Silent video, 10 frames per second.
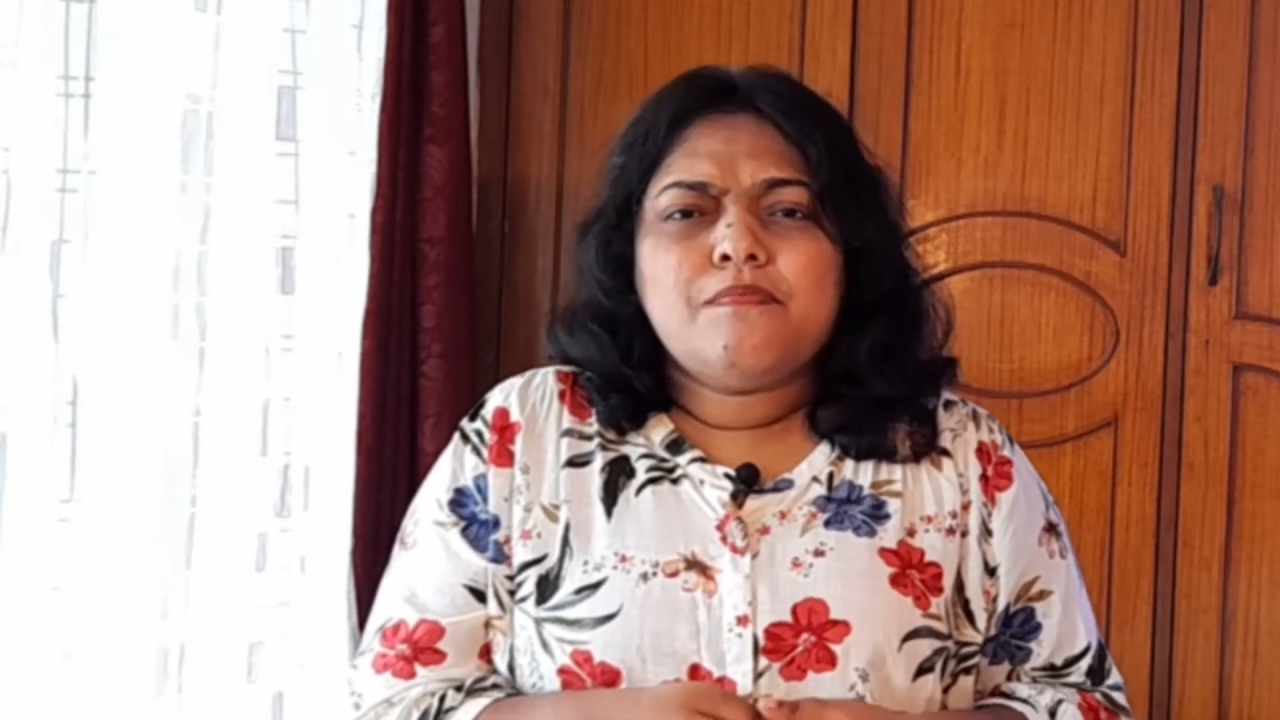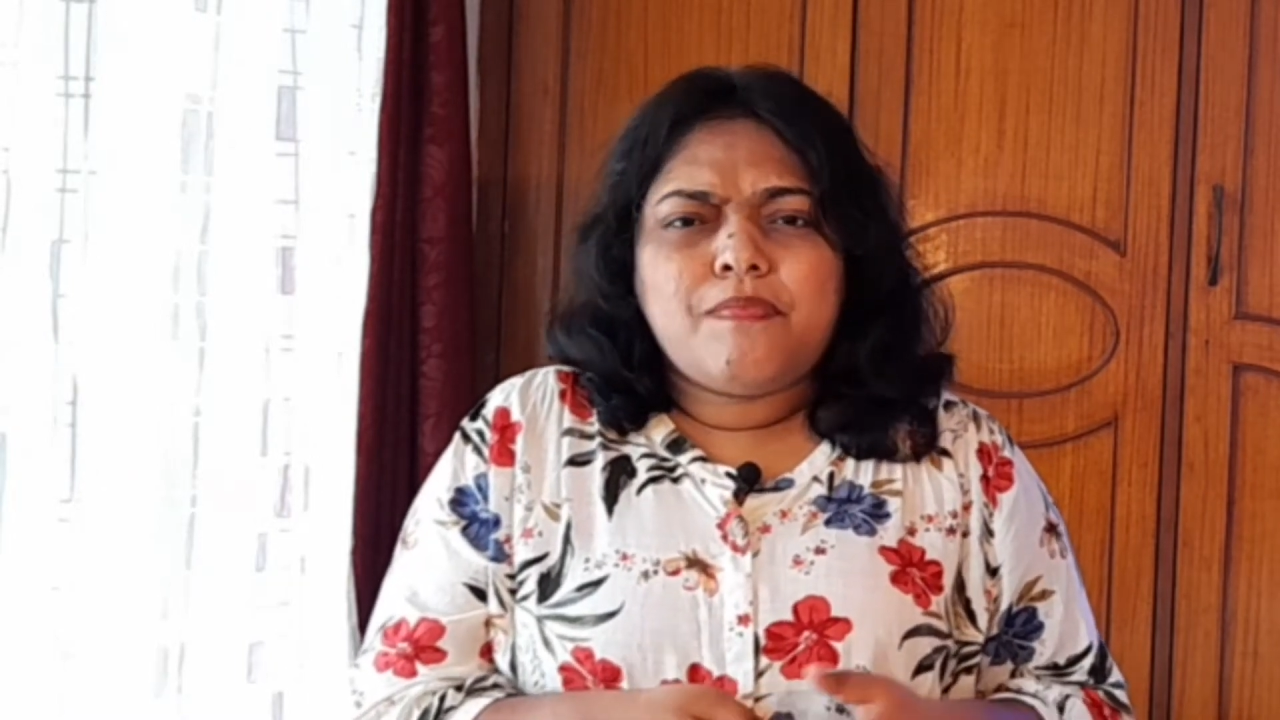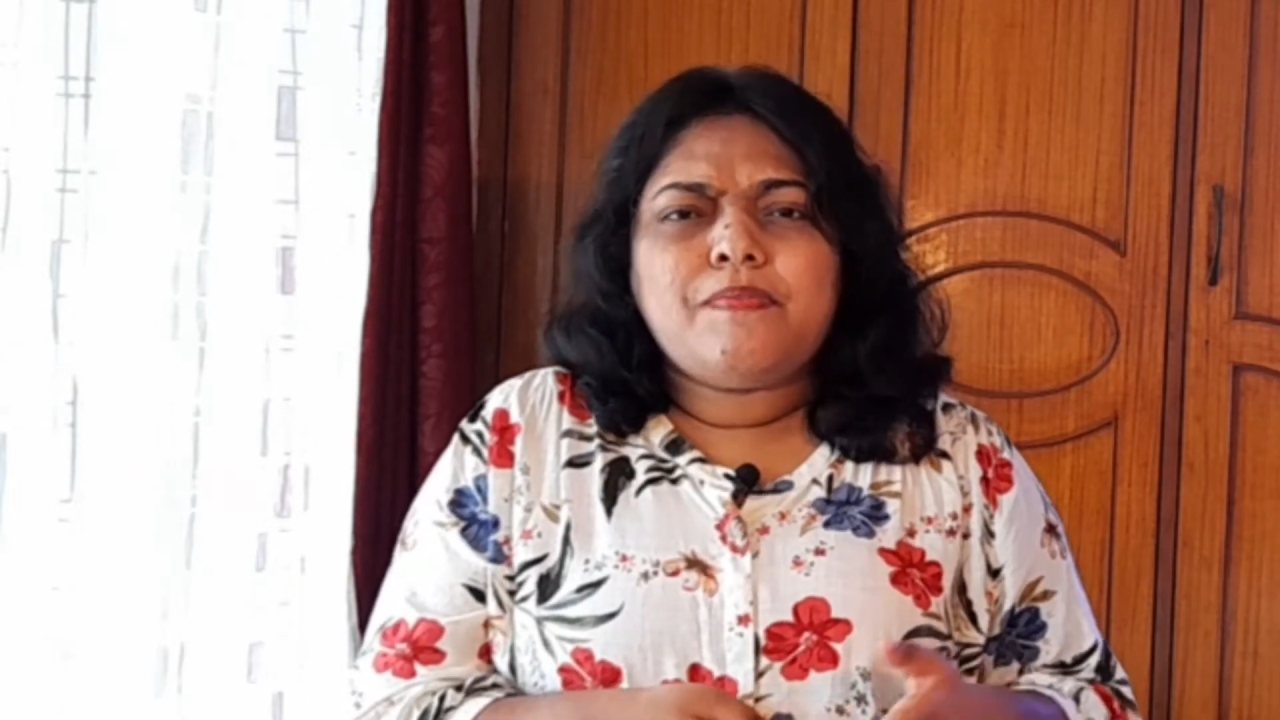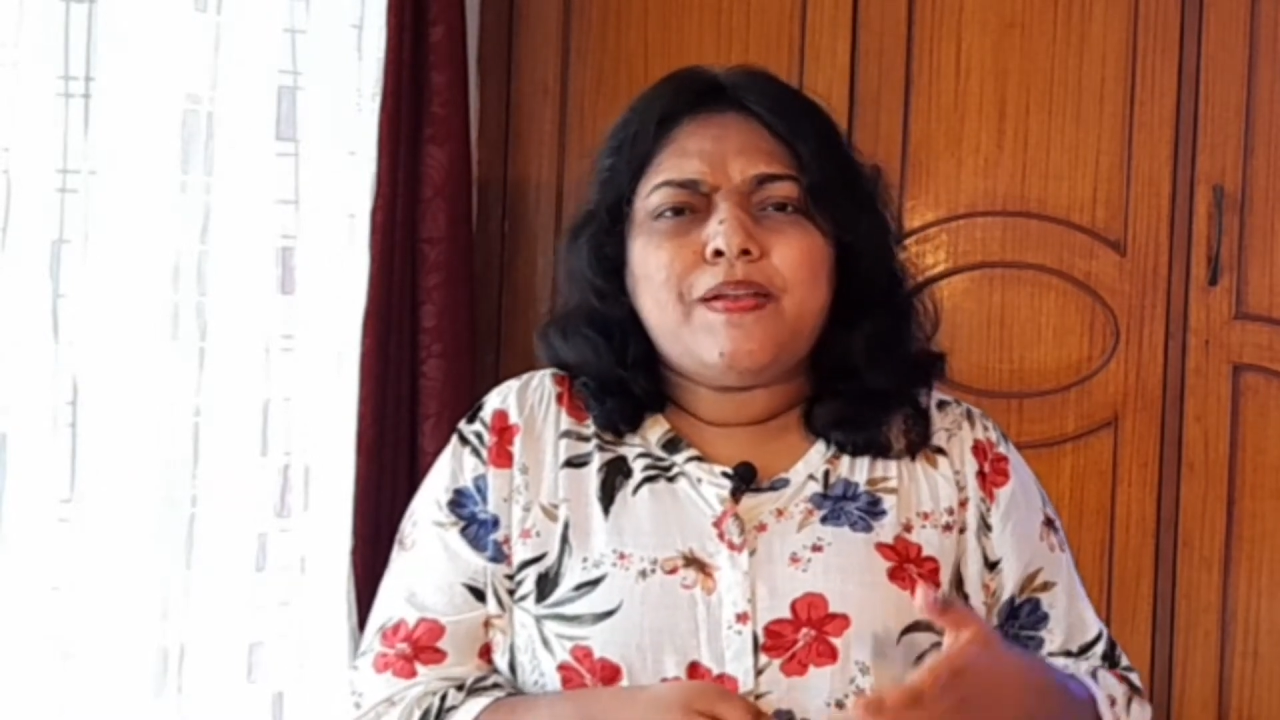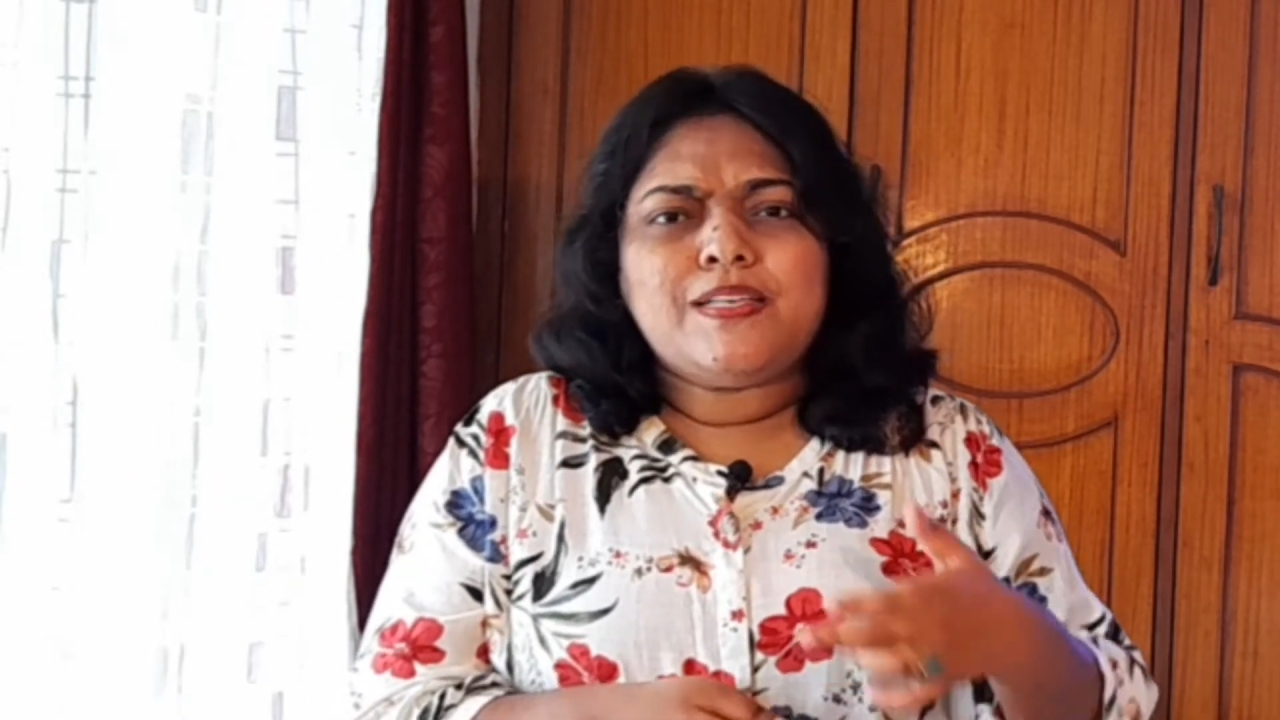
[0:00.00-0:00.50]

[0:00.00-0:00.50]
people